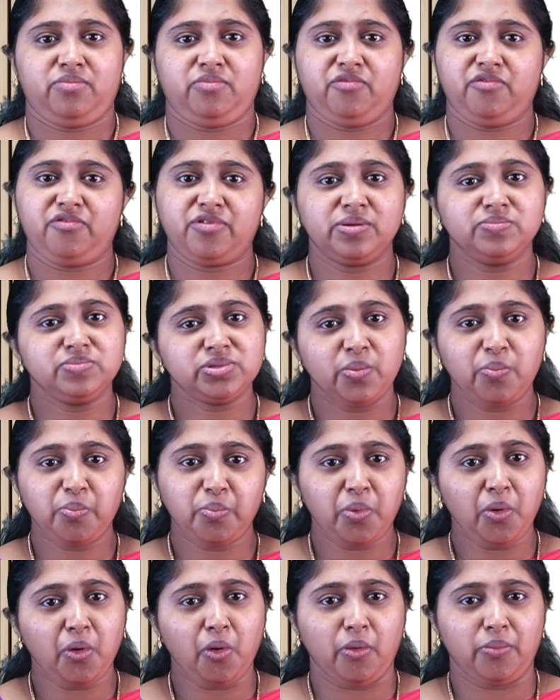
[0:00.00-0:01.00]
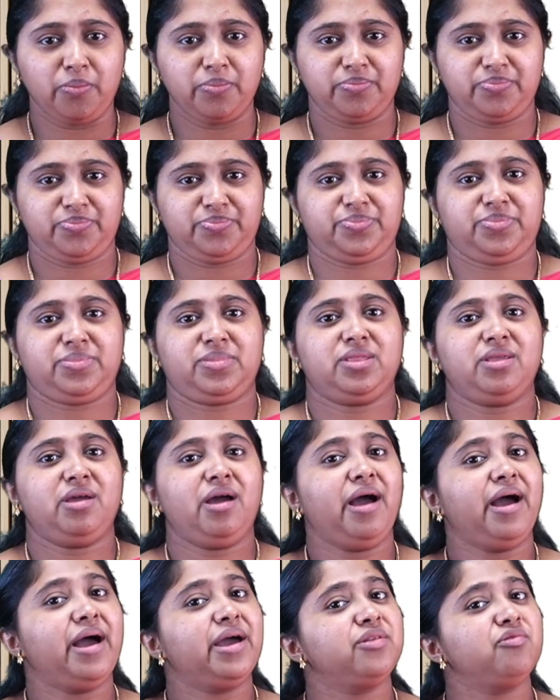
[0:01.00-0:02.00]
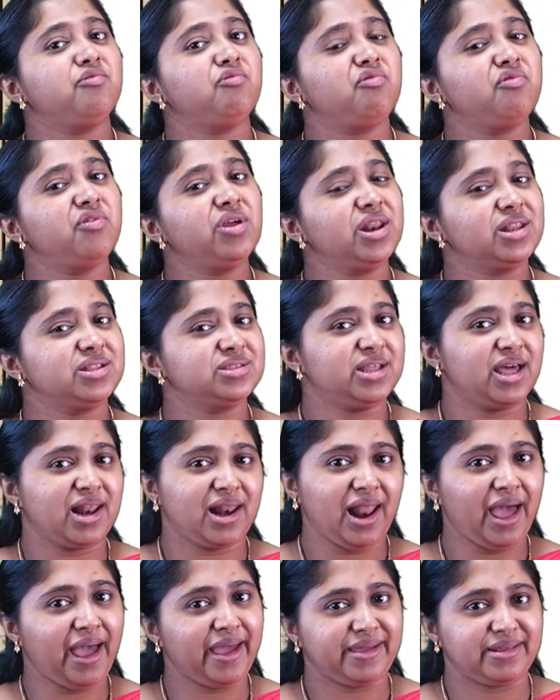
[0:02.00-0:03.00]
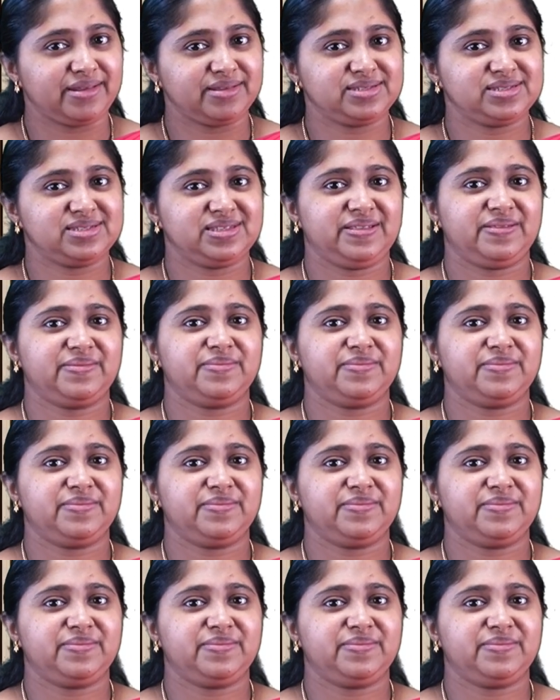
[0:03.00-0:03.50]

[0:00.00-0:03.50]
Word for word: from the poem and fill the lines.